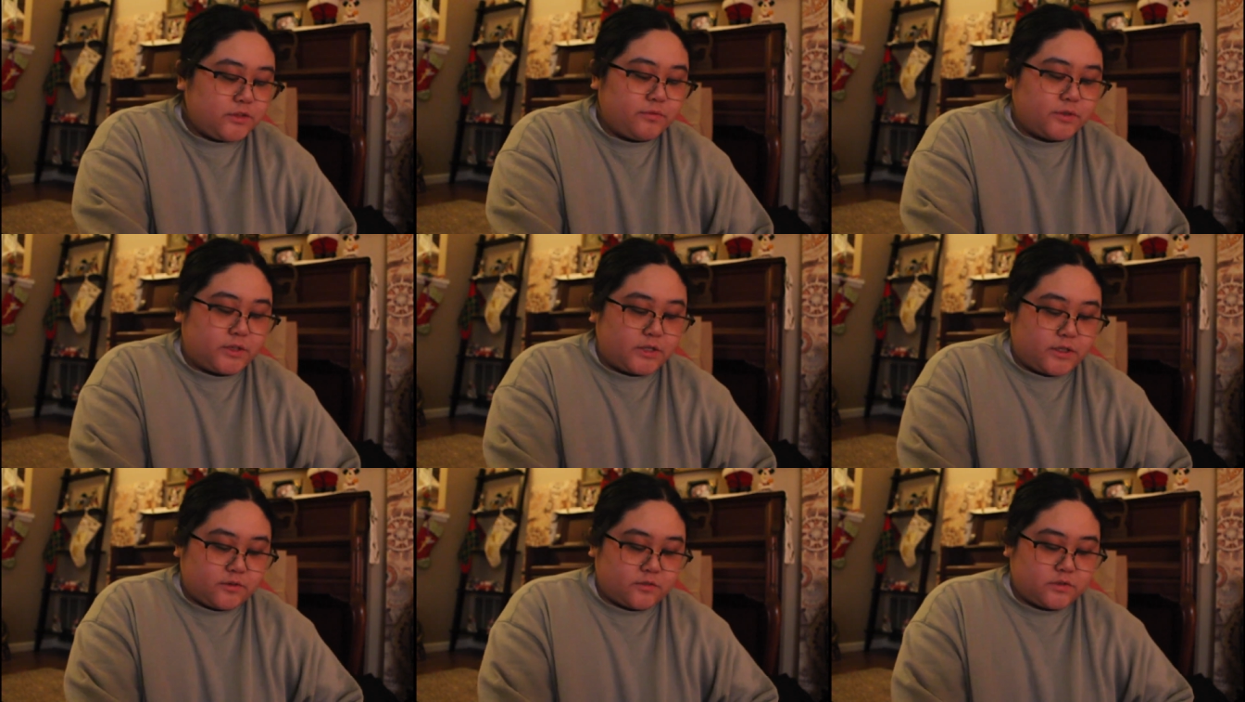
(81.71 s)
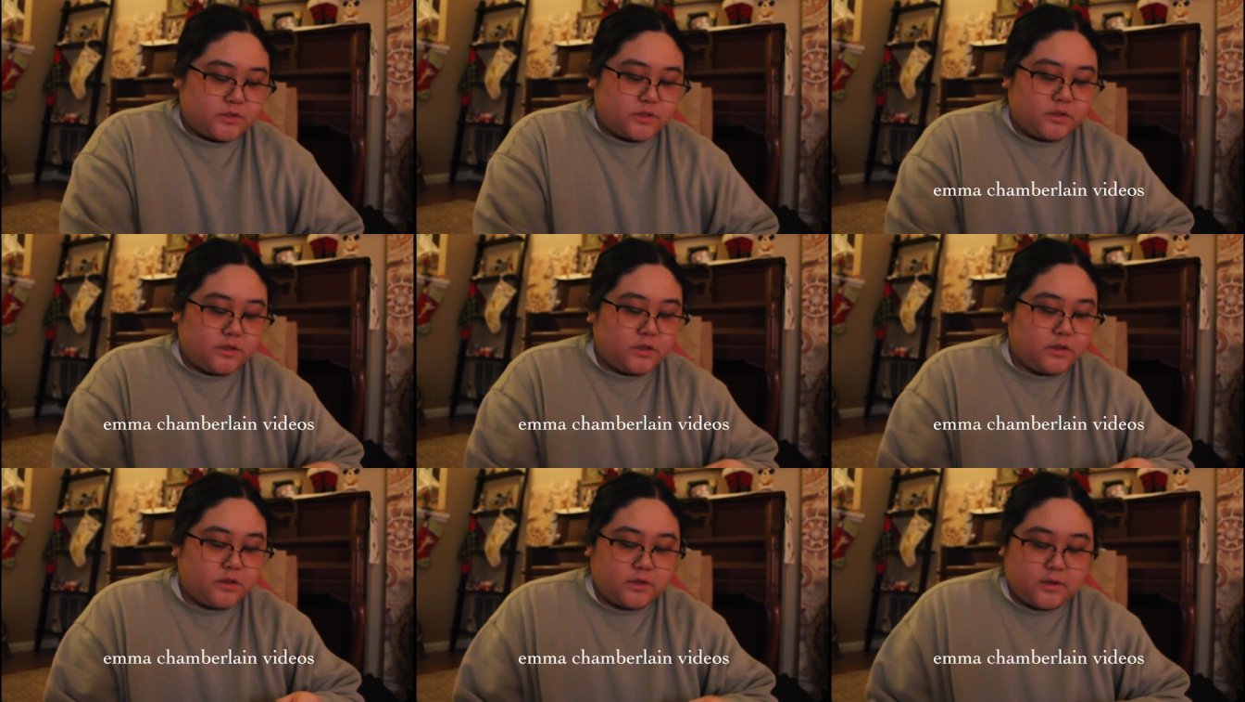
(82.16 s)
her
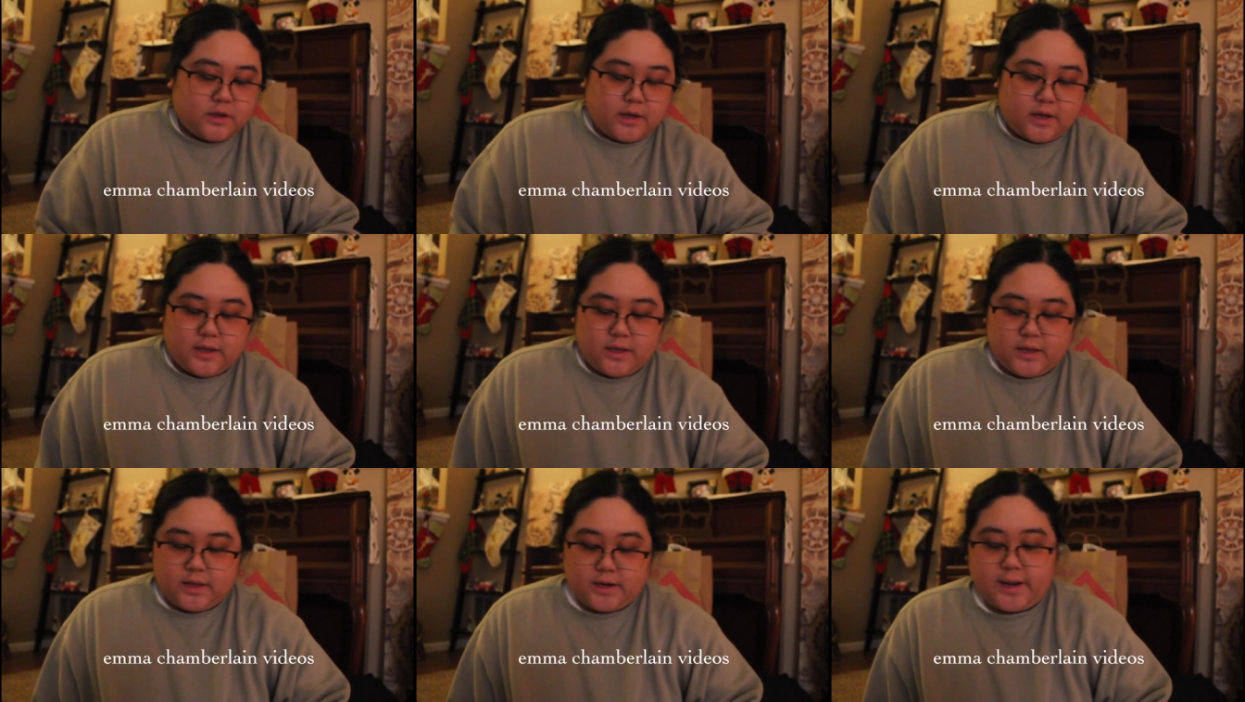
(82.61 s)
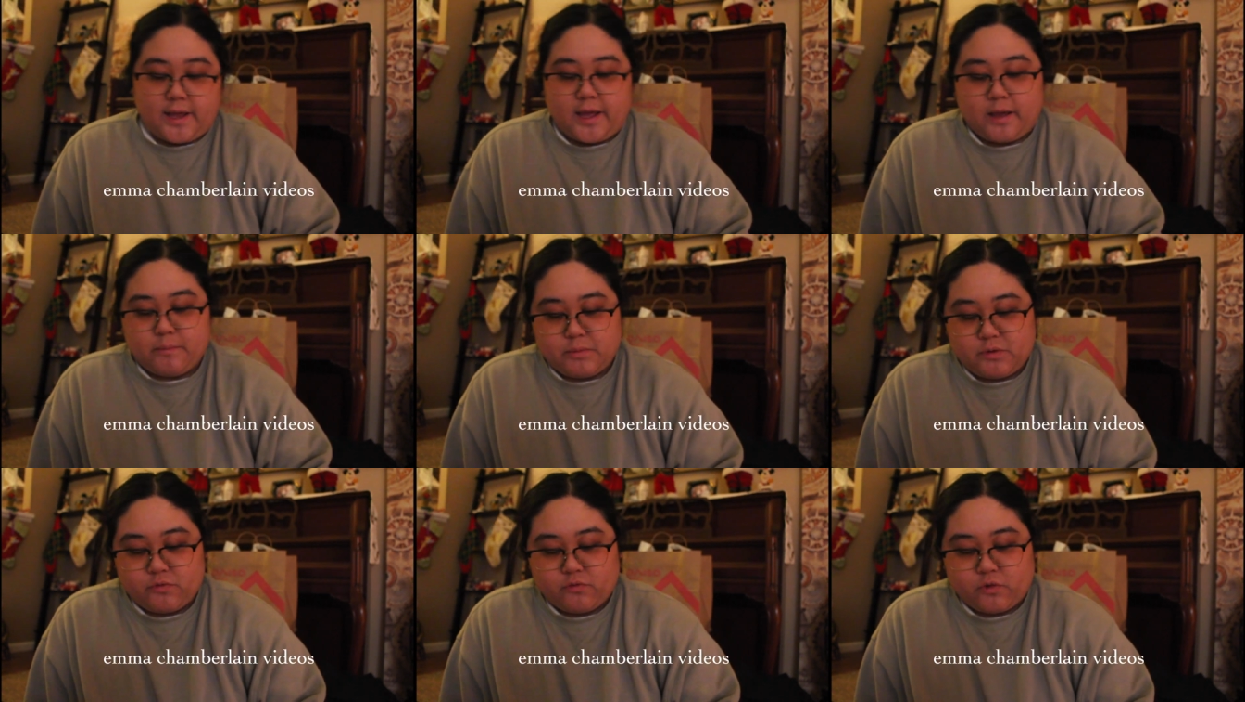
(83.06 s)
videos, and I
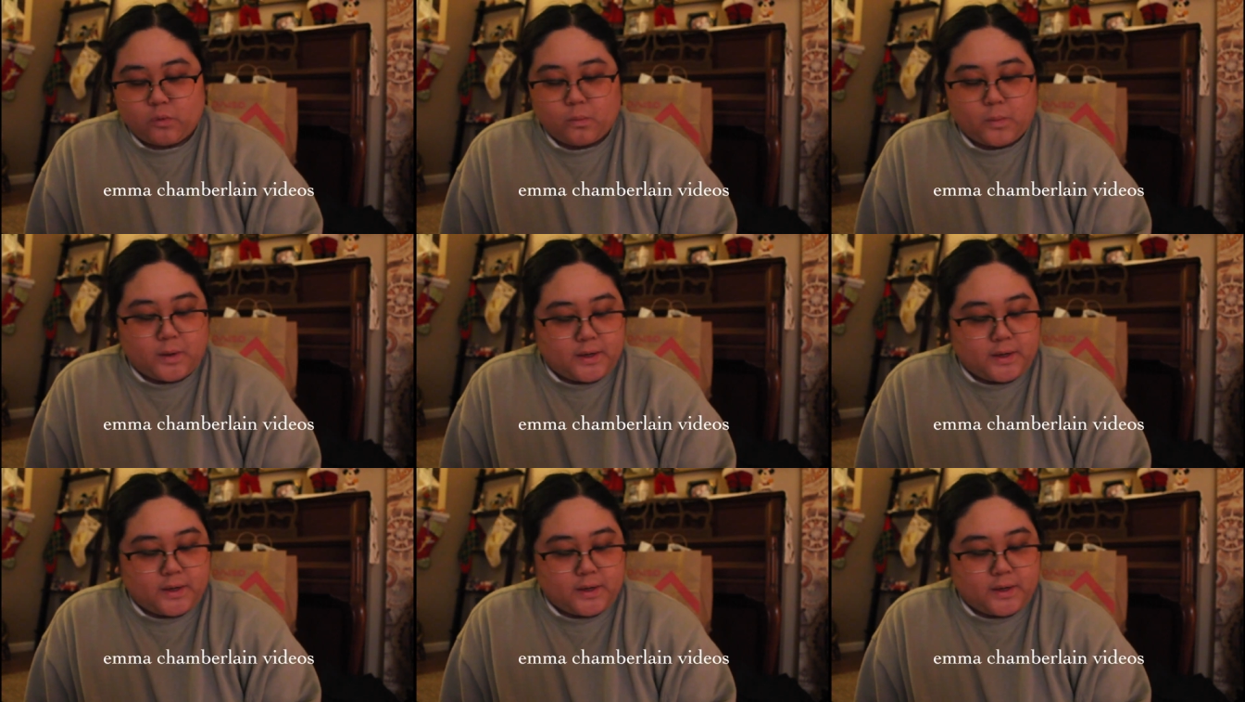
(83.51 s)
have been for a